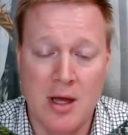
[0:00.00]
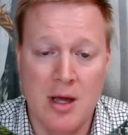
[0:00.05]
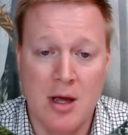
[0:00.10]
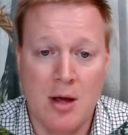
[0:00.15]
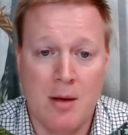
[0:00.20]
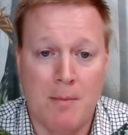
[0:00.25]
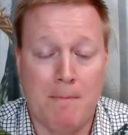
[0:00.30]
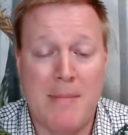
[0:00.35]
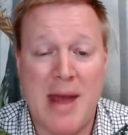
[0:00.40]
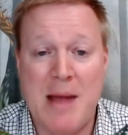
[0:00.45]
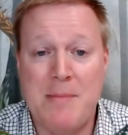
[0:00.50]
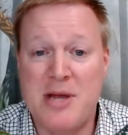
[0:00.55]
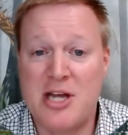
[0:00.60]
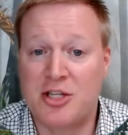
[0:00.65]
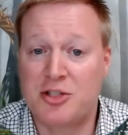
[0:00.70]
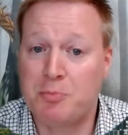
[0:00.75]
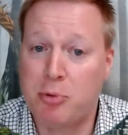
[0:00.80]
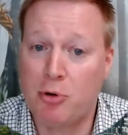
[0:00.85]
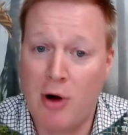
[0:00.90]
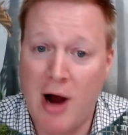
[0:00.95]
Maybe it's
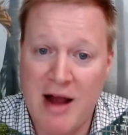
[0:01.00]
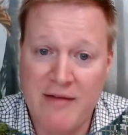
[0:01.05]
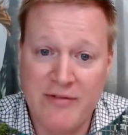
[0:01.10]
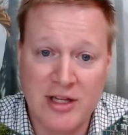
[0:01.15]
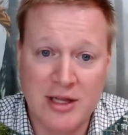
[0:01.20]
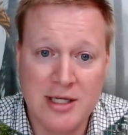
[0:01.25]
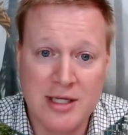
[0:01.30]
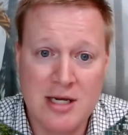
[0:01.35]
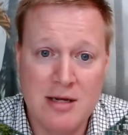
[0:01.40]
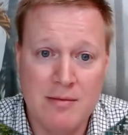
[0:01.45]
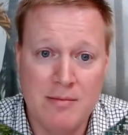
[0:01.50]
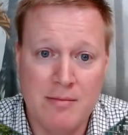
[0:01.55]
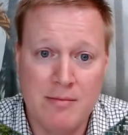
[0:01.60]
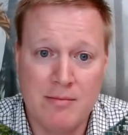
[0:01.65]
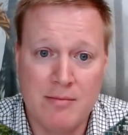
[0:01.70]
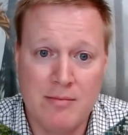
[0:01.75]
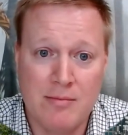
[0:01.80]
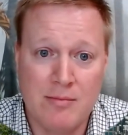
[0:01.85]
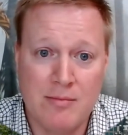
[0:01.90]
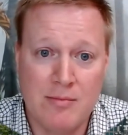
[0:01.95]
privately
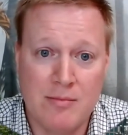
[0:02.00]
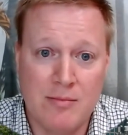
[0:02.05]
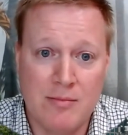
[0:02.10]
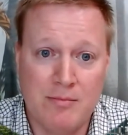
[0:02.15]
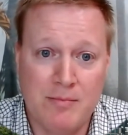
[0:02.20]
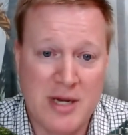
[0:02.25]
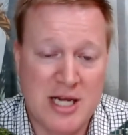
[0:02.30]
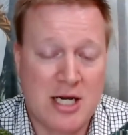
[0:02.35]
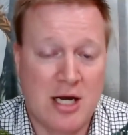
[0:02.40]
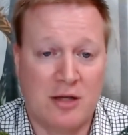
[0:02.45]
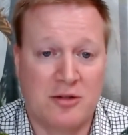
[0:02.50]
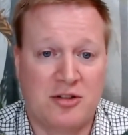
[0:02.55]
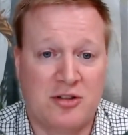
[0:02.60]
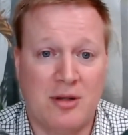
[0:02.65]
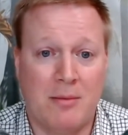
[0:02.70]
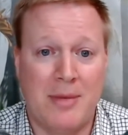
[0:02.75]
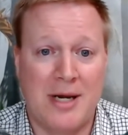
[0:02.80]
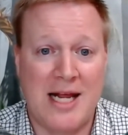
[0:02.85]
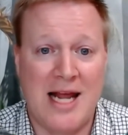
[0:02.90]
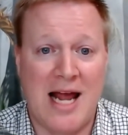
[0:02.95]
because
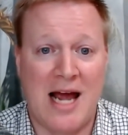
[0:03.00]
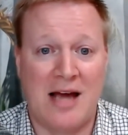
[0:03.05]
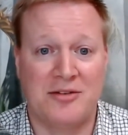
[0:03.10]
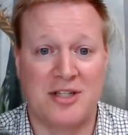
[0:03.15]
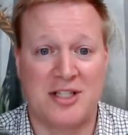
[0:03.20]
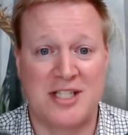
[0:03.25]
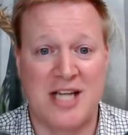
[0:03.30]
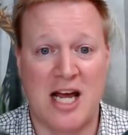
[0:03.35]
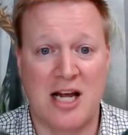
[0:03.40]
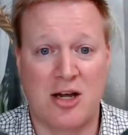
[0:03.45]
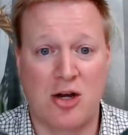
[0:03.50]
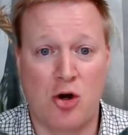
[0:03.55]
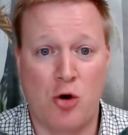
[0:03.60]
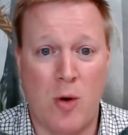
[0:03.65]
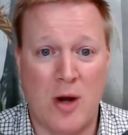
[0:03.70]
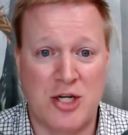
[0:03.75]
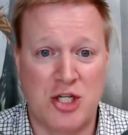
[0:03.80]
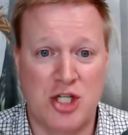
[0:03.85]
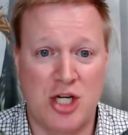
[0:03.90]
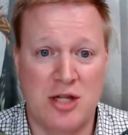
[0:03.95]
somebody has a tech
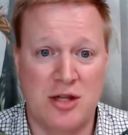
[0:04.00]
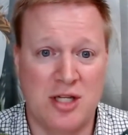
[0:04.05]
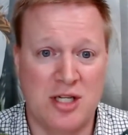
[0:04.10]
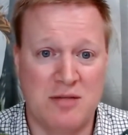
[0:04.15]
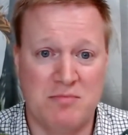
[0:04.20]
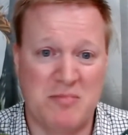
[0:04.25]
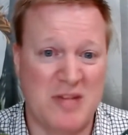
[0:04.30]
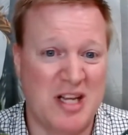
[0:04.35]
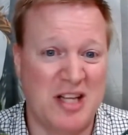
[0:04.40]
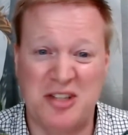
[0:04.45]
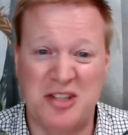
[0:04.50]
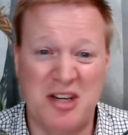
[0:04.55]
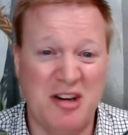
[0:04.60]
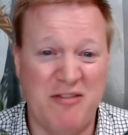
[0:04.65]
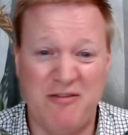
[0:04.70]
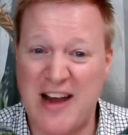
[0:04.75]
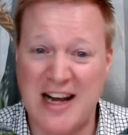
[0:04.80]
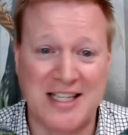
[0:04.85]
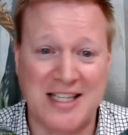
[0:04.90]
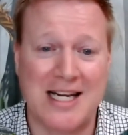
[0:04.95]
question that isn't
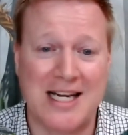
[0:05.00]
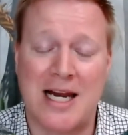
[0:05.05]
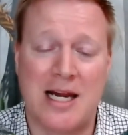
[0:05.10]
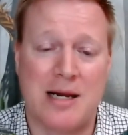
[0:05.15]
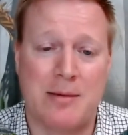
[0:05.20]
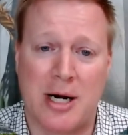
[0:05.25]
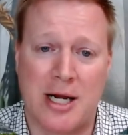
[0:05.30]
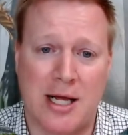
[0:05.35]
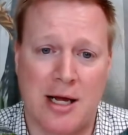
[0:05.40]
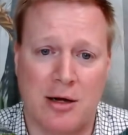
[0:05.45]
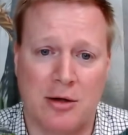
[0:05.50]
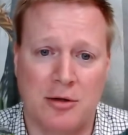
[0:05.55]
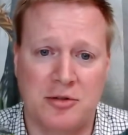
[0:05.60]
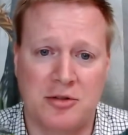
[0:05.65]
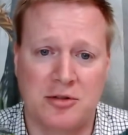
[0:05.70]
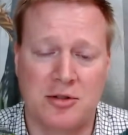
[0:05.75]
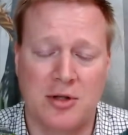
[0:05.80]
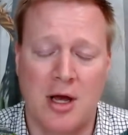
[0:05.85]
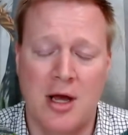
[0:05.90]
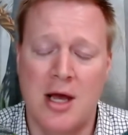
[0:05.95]
affecting anybody
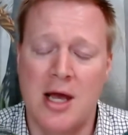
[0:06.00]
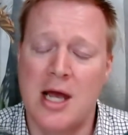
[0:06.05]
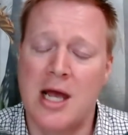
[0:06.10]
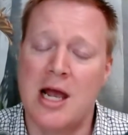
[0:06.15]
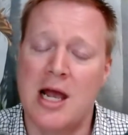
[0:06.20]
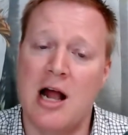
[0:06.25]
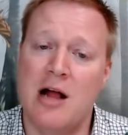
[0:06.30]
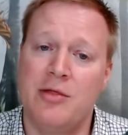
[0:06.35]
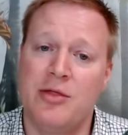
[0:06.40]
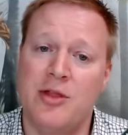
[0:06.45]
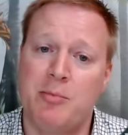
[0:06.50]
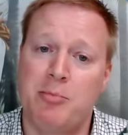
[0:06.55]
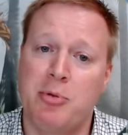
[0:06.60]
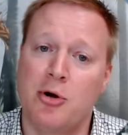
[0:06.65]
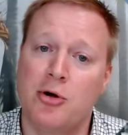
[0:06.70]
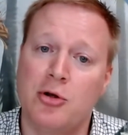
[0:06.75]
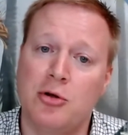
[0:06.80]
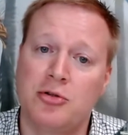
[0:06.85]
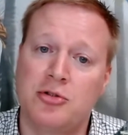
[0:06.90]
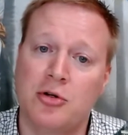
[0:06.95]
else, and the
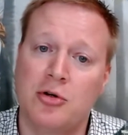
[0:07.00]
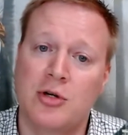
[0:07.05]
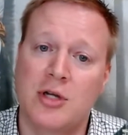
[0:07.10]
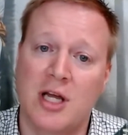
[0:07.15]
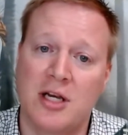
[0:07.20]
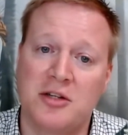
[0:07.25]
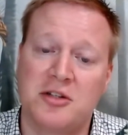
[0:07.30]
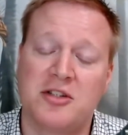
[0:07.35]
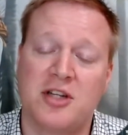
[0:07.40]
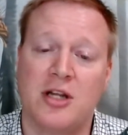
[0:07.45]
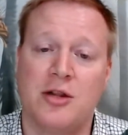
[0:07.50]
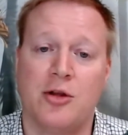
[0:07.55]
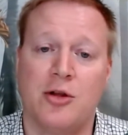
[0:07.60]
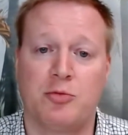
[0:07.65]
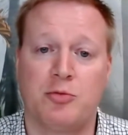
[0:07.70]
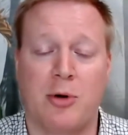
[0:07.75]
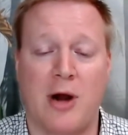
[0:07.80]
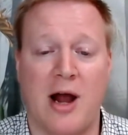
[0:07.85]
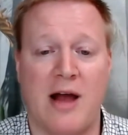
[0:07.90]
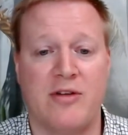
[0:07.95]
producer can send those
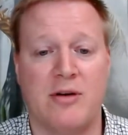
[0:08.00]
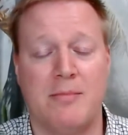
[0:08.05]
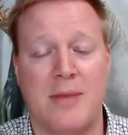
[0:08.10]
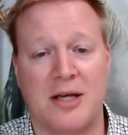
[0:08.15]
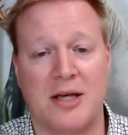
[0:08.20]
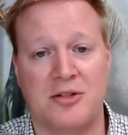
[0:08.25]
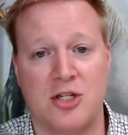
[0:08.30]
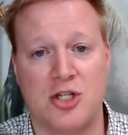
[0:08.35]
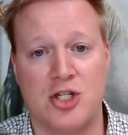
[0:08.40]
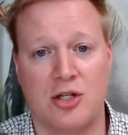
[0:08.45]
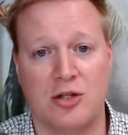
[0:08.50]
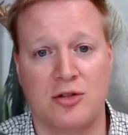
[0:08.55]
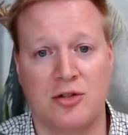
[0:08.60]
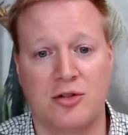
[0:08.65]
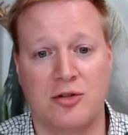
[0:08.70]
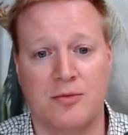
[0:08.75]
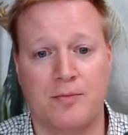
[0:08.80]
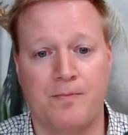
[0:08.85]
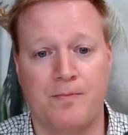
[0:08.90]
private messages.